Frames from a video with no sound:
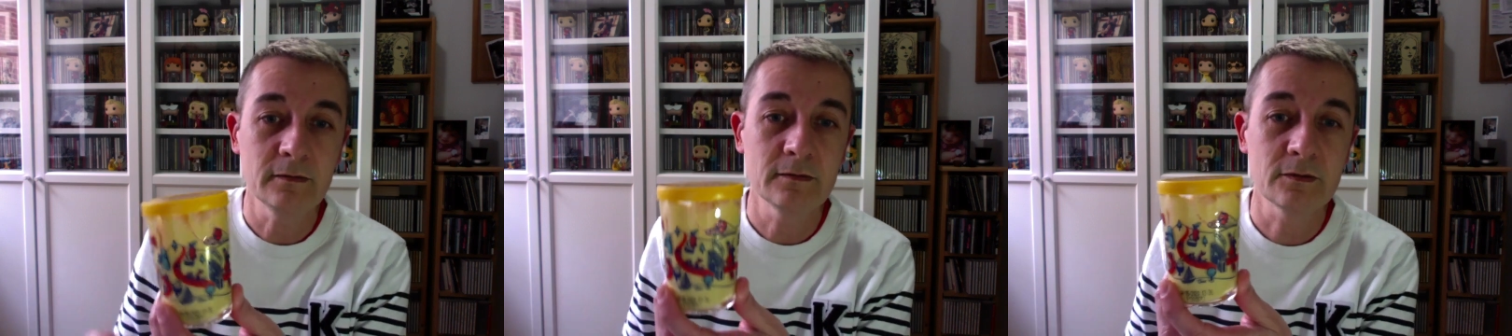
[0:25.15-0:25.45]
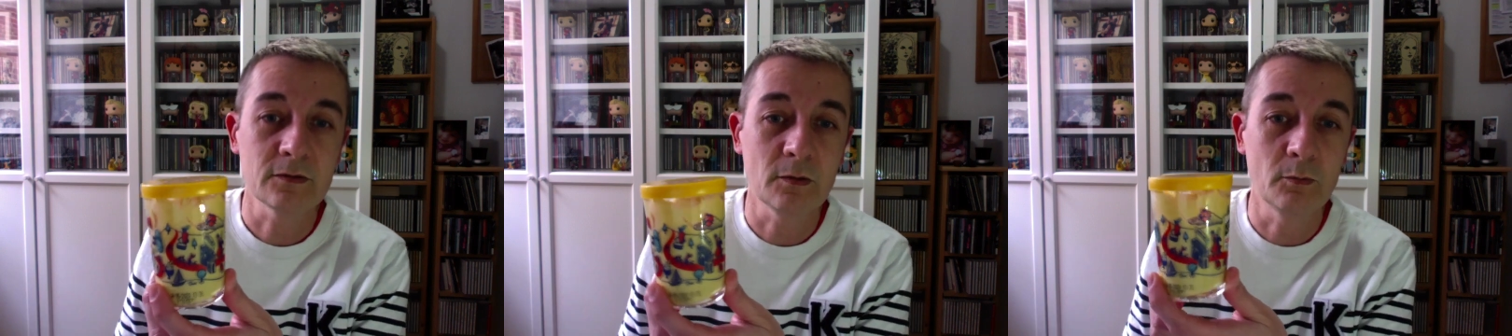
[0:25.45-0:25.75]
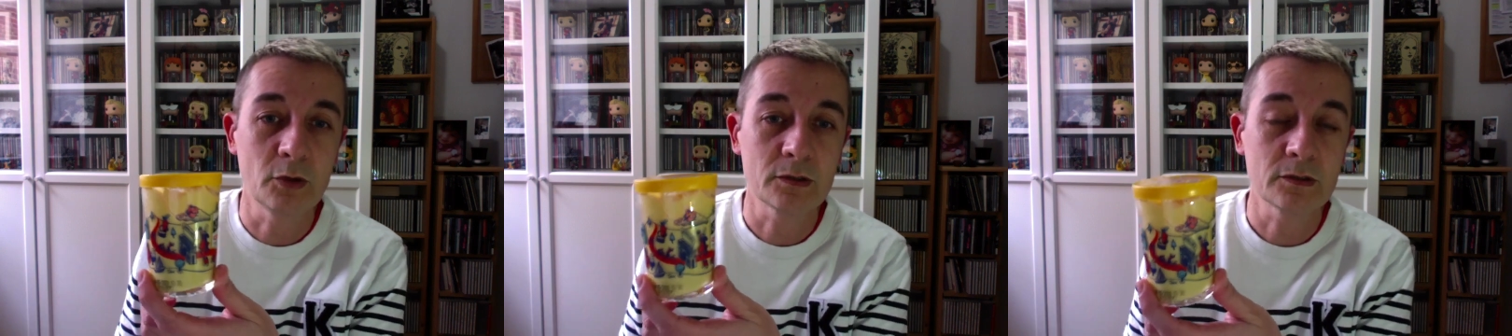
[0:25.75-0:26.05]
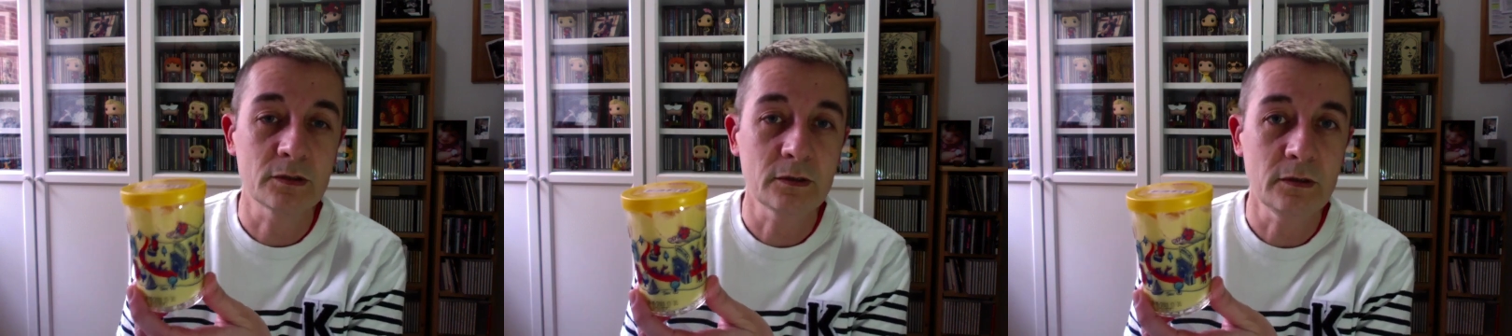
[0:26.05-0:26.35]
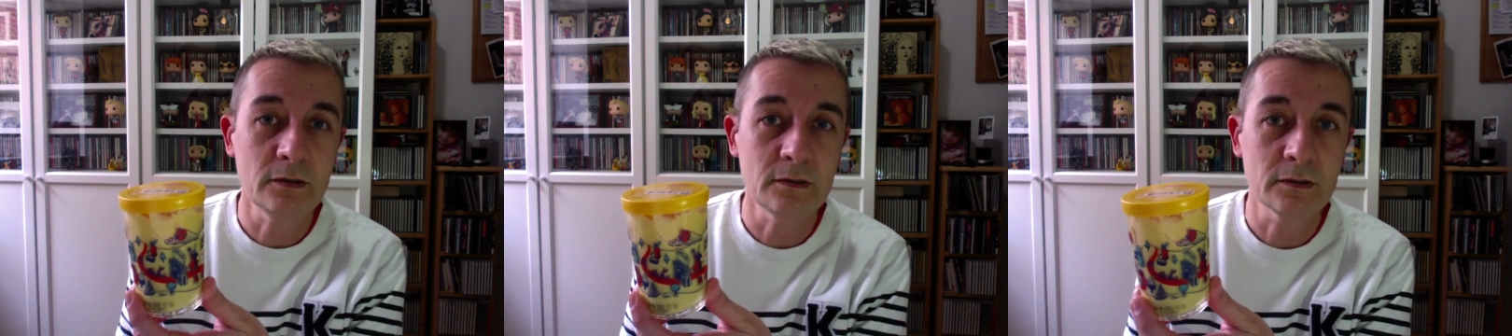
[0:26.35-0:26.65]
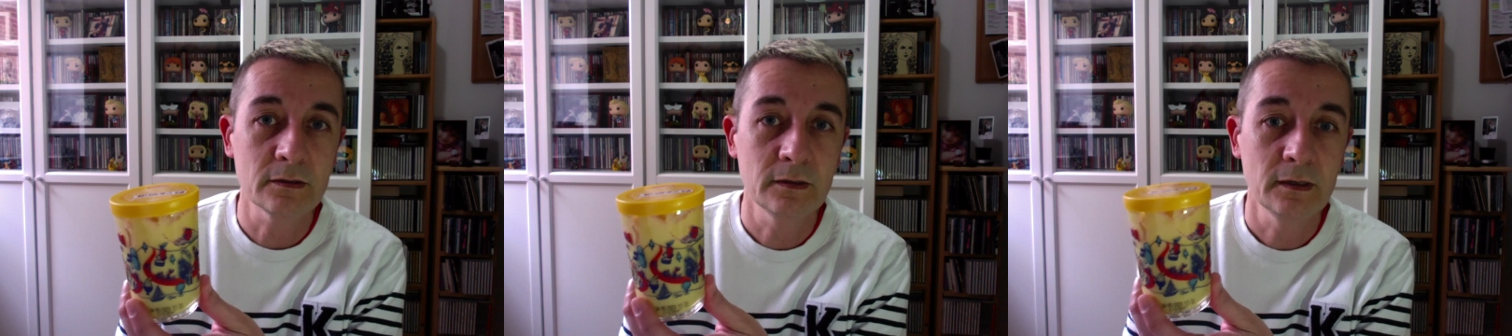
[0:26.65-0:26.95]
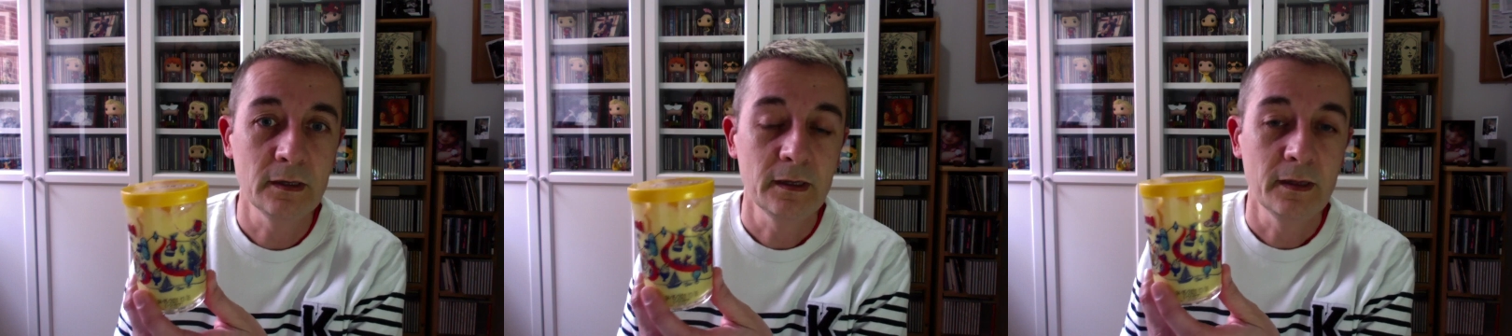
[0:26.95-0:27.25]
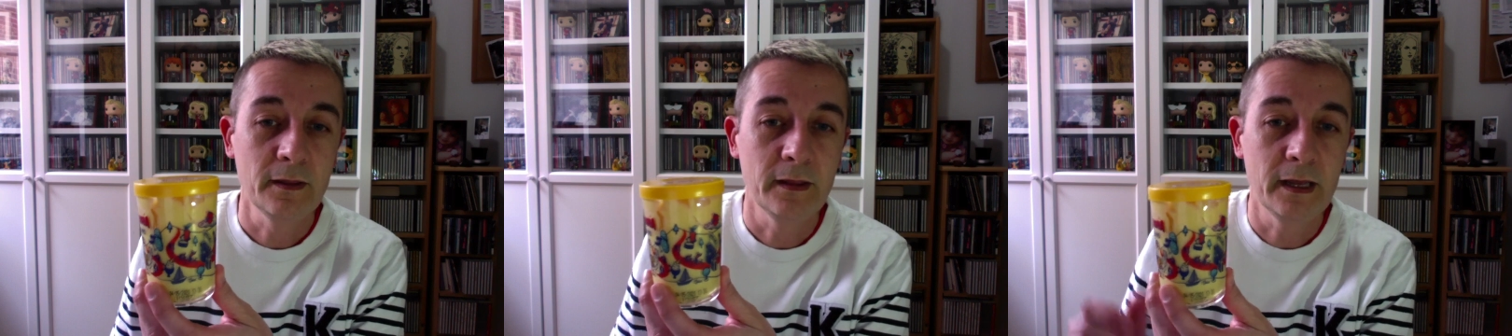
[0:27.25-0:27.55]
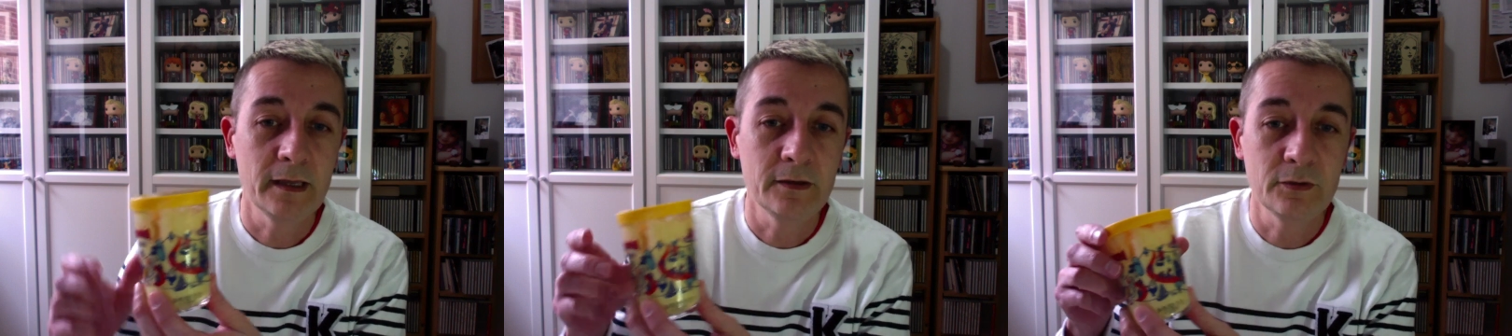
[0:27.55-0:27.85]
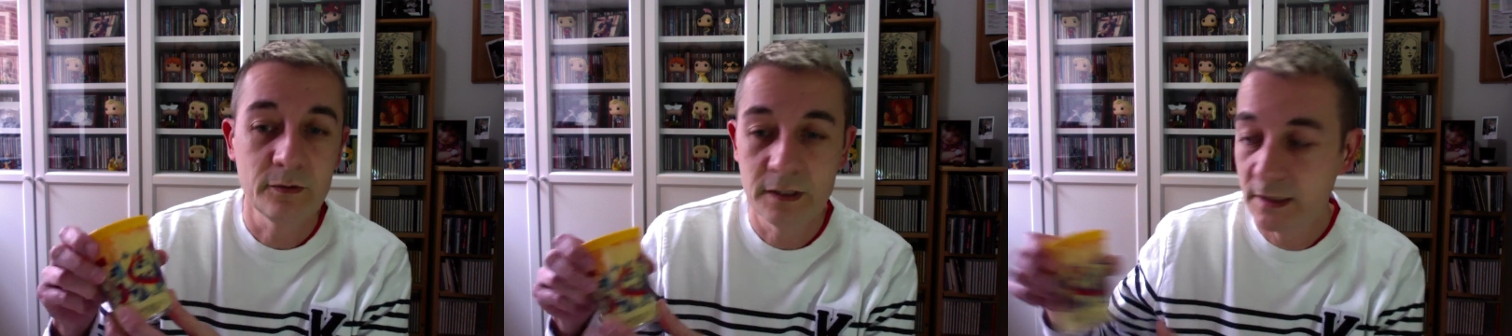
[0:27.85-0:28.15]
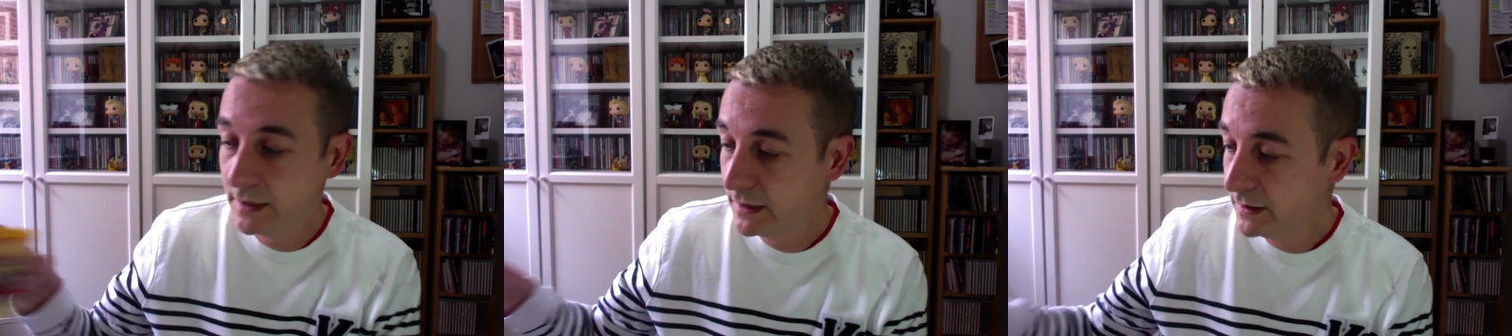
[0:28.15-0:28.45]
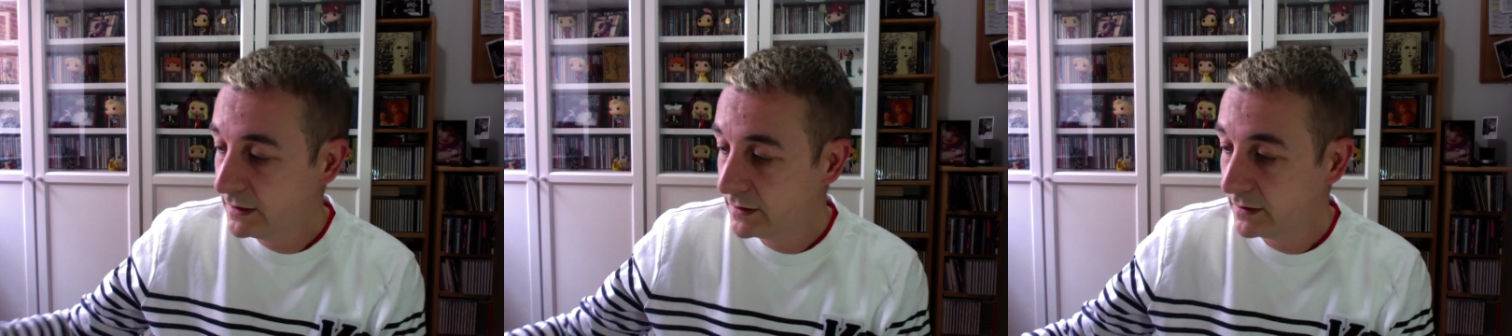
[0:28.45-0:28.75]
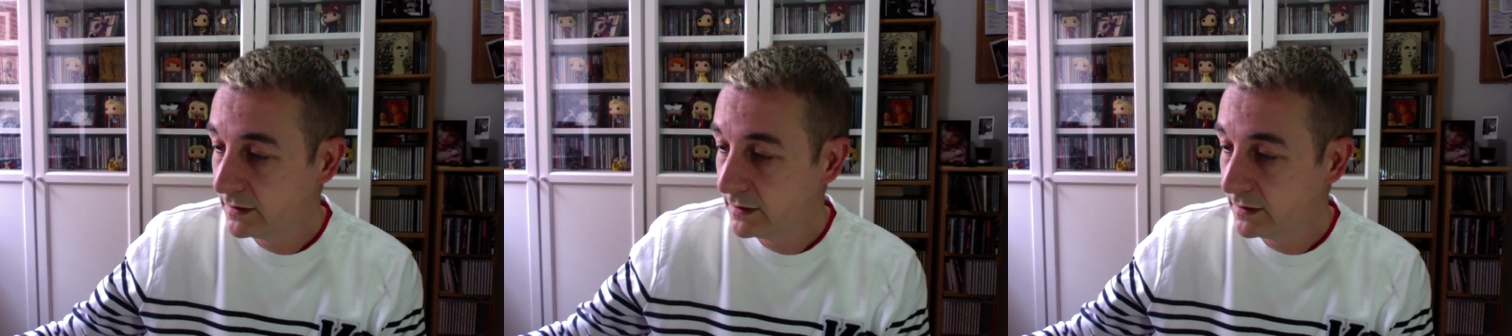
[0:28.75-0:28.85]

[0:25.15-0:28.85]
some mustard, then you need